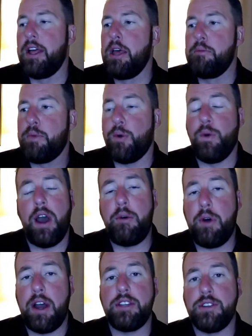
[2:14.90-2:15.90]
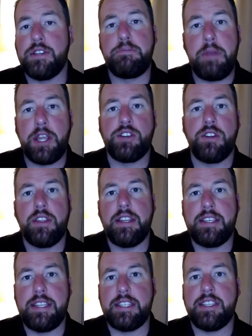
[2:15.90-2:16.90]
But what I want to do is make sure
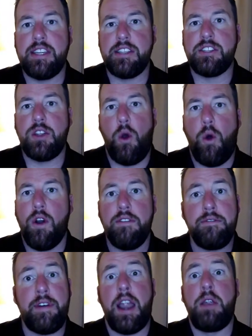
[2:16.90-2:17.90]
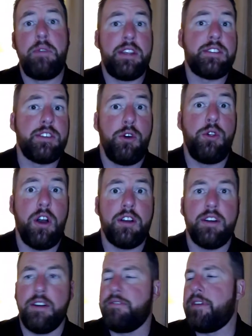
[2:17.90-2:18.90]
that distance or environment is no
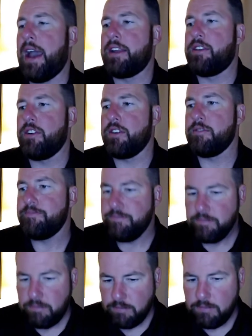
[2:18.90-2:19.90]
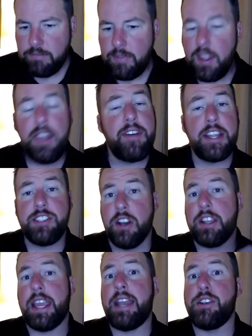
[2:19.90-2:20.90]
longer a factor. If I
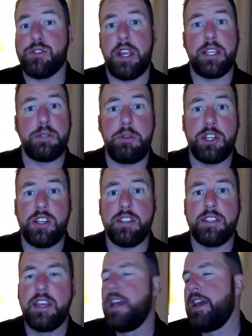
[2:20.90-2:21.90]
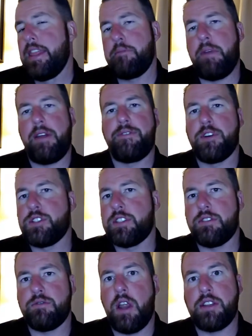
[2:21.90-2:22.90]
start getting transmissions, then my first
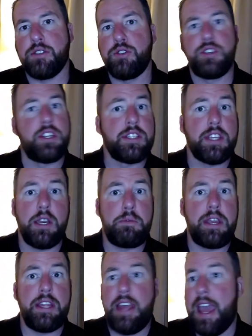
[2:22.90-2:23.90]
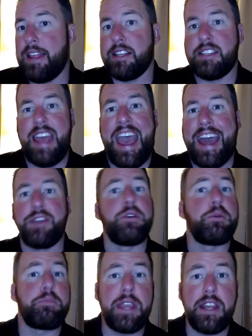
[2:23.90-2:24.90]
resolution is going to be, hey, let's add a
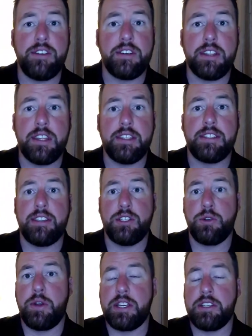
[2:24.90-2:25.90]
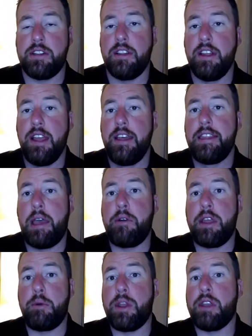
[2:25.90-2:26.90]
repeater to this situation. That
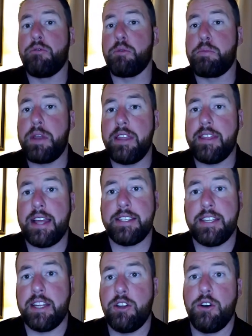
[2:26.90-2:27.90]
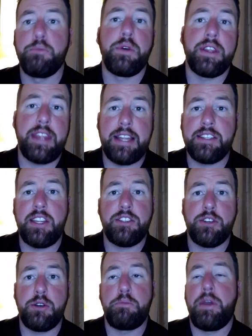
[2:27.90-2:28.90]
way we can repeat that signal and bring that
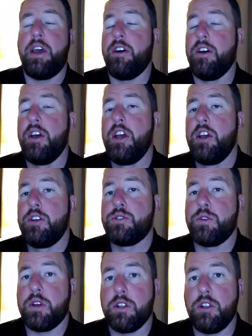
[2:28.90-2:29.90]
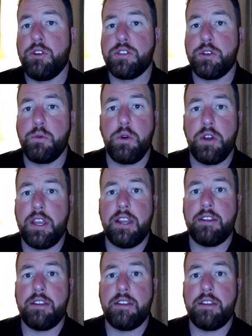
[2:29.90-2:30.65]
sensor and panel to a closer working